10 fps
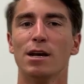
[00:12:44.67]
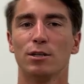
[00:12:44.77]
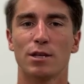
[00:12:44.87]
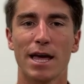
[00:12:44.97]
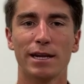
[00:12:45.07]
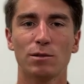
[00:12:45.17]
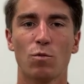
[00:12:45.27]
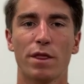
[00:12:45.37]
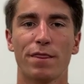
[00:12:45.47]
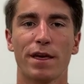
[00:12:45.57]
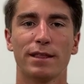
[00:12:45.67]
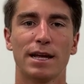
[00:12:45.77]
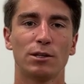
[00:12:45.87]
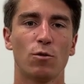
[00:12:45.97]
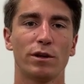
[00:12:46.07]
So that is one thing
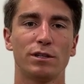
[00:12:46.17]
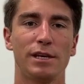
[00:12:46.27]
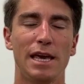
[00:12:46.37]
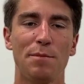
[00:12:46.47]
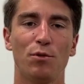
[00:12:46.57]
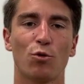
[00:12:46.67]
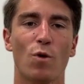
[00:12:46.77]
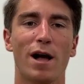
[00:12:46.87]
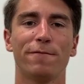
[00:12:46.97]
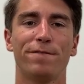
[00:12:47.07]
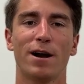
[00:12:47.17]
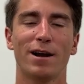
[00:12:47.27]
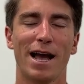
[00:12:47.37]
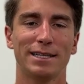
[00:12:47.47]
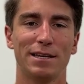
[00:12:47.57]
that's going to keep your
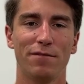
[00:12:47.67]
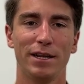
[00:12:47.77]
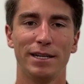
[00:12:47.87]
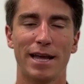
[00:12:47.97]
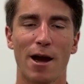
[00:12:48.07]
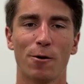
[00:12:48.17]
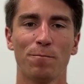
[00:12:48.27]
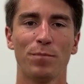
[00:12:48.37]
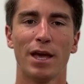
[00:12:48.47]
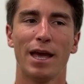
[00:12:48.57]
wildfire activity down.